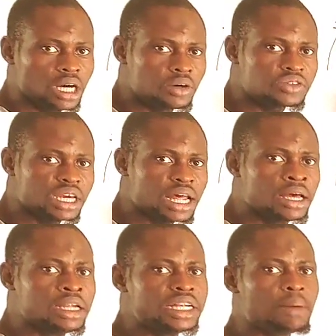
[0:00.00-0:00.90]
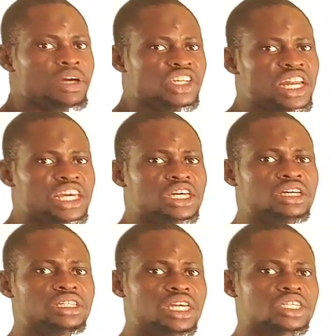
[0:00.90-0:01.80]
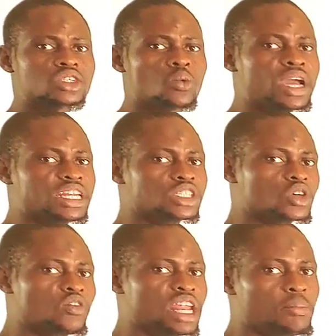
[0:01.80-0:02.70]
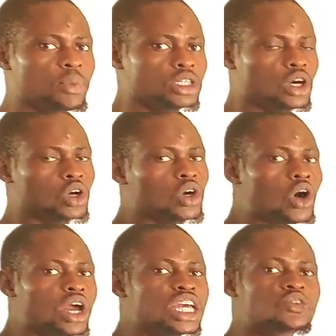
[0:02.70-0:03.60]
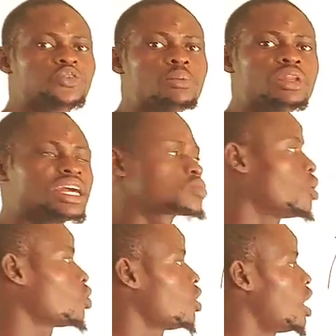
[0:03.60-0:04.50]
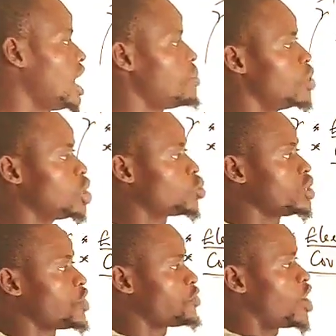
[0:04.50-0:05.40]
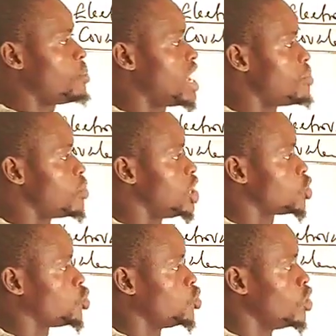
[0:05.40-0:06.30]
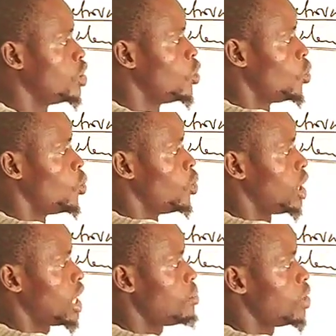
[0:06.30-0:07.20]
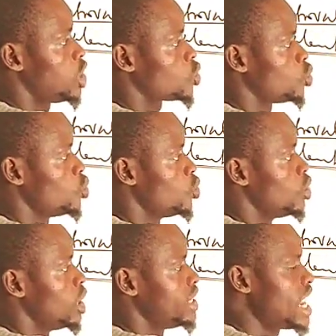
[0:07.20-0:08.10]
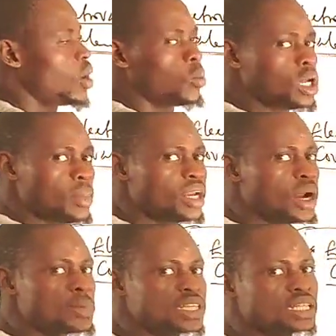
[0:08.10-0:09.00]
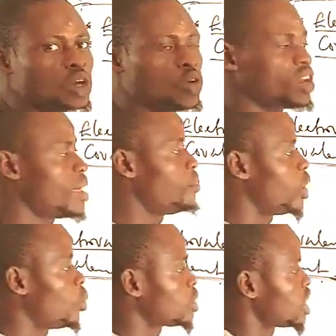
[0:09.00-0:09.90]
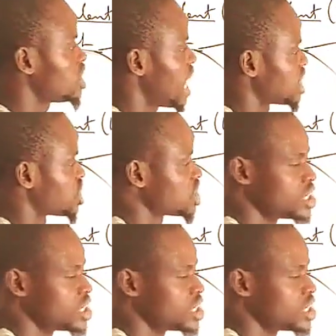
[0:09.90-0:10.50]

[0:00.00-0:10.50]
Altogether. Now, majorly, when this covalent bond occurs, it formulates what we call a molecule. They form a molecule. A molecule. Now, we normally represent the covalent bond with a dash.